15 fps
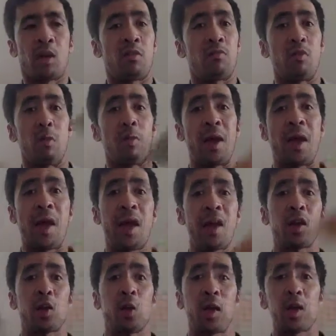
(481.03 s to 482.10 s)

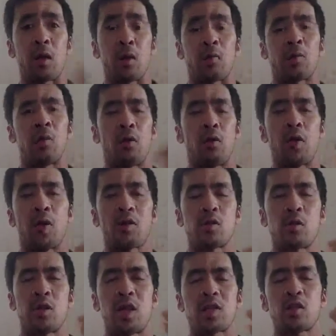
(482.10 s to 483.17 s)
repair quicker. All right,
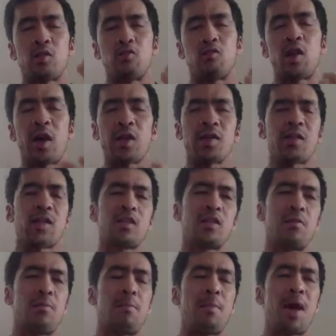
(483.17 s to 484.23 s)
so that's the RICE, that's
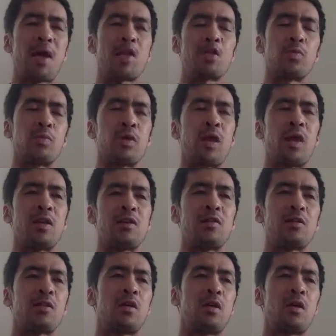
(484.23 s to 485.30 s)
the management.
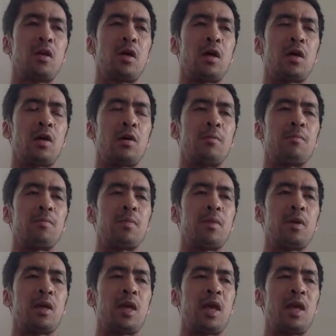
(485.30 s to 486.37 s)
And
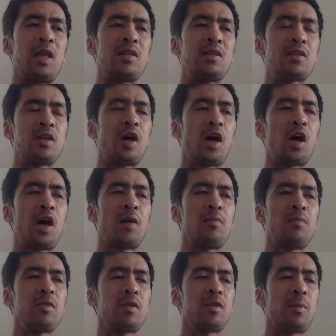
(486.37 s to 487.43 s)
in
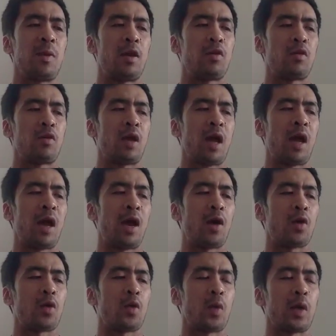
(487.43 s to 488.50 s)
time, depending on
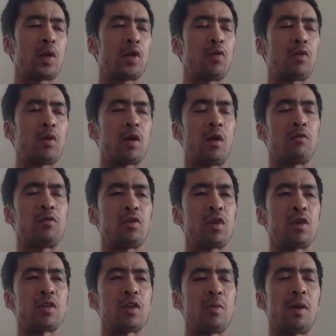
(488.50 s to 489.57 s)
how quick your recovery
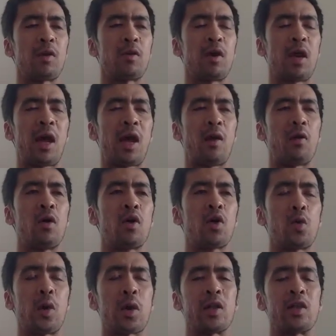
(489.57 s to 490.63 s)
is, depending on how
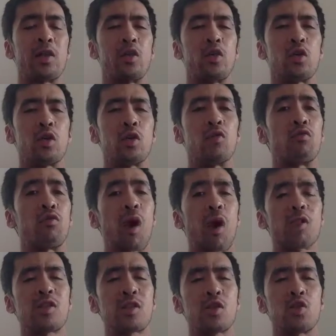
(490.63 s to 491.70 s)
quickly you can
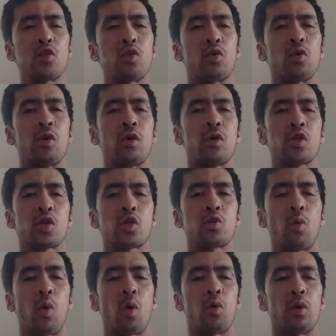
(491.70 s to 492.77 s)
RICE your
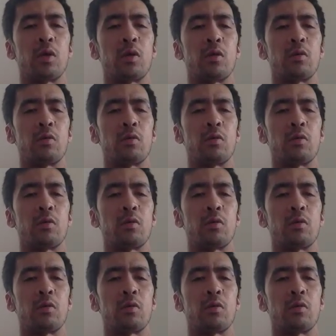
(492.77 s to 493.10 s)
swollen